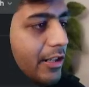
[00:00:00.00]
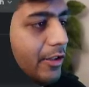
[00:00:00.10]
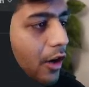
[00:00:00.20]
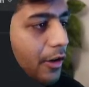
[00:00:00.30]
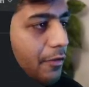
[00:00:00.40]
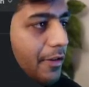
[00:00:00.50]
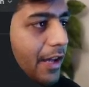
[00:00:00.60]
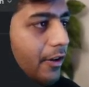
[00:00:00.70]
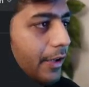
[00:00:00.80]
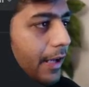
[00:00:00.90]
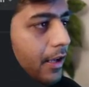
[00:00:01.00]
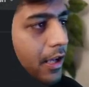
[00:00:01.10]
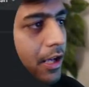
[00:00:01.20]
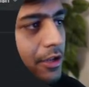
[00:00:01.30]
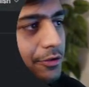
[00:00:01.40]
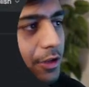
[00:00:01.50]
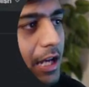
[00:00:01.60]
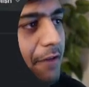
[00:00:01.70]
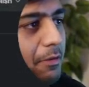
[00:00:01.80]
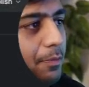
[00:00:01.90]
Docker for that. Okay. So I
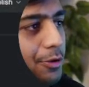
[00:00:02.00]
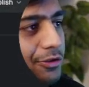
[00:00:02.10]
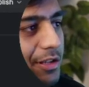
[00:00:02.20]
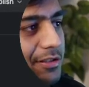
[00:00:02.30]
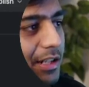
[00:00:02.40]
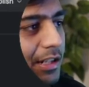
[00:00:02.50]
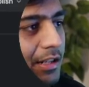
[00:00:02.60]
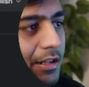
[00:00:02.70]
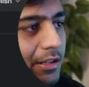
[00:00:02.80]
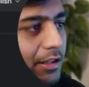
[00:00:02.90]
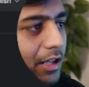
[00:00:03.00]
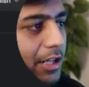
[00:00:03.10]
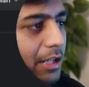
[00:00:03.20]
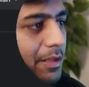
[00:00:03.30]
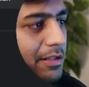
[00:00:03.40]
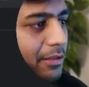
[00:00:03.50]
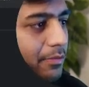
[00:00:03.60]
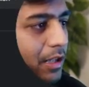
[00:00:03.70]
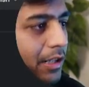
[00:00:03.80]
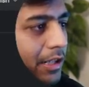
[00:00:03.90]
have a Postgres container here, a Debezium
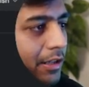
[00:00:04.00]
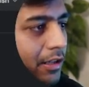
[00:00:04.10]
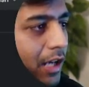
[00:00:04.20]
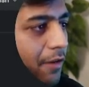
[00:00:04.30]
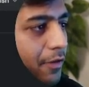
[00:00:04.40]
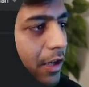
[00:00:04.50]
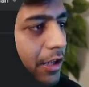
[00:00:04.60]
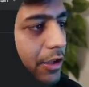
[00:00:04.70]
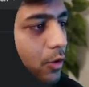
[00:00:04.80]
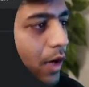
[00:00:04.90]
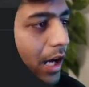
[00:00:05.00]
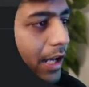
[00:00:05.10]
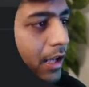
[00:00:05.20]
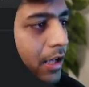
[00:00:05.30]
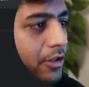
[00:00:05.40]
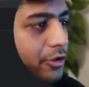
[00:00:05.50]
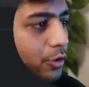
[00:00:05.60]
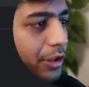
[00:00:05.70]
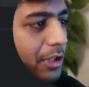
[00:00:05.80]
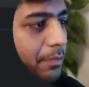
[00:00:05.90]
container, Kafka UI,
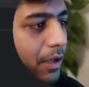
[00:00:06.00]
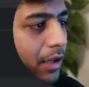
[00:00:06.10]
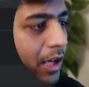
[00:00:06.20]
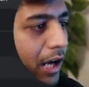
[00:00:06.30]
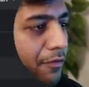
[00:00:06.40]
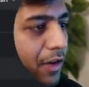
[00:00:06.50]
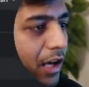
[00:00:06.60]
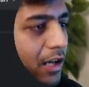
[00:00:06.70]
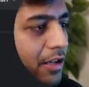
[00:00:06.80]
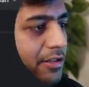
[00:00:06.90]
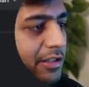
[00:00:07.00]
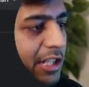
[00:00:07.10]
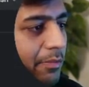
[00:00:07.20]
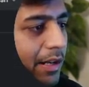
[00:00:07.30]
Zookeeper, Kafka, Schema